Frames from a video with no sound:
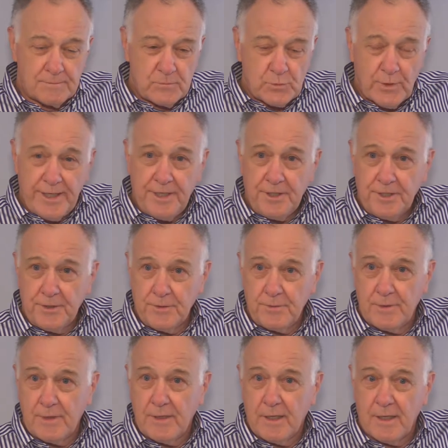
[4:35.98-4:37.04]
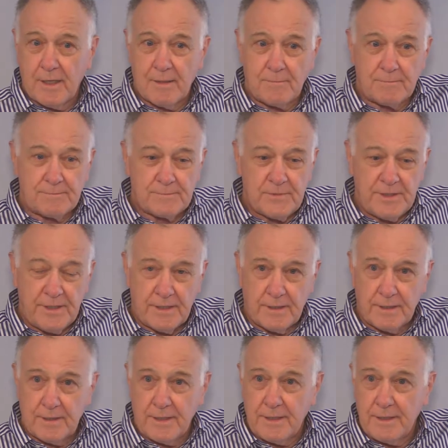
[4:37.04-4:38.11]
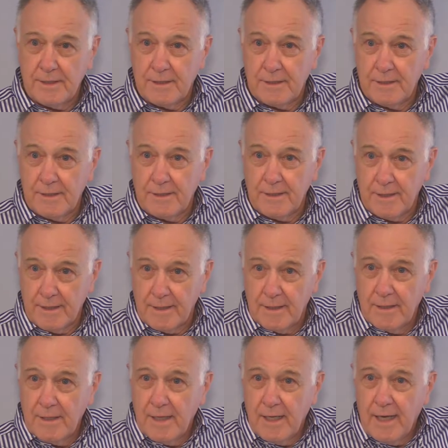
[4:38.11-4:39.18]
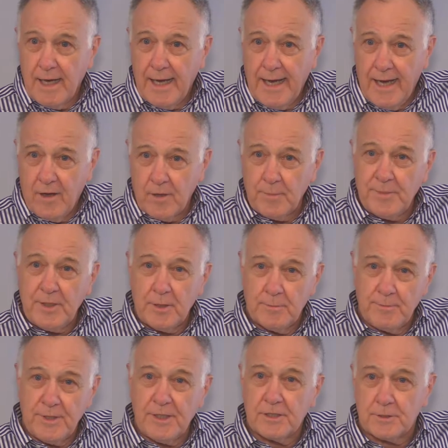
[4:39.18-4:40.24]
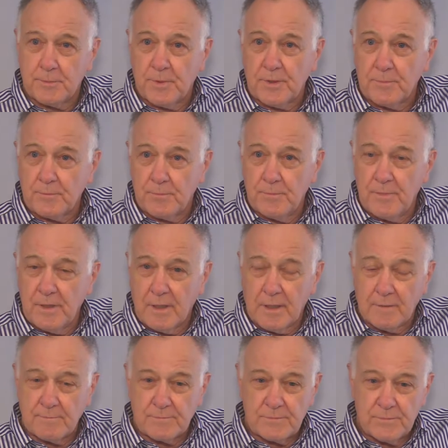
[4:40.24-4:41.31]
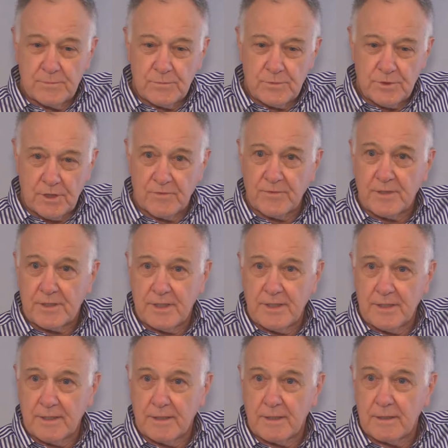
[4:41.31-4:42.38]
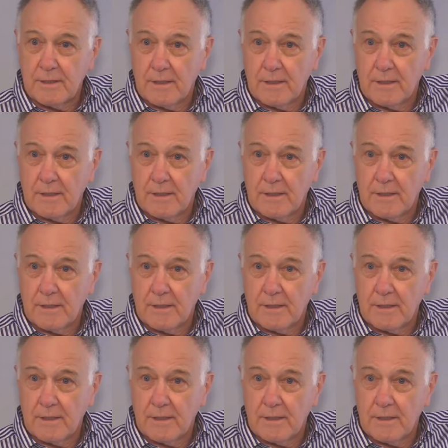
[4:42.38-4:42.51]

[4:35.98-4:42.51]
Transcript: train you in how to be a municipal servant in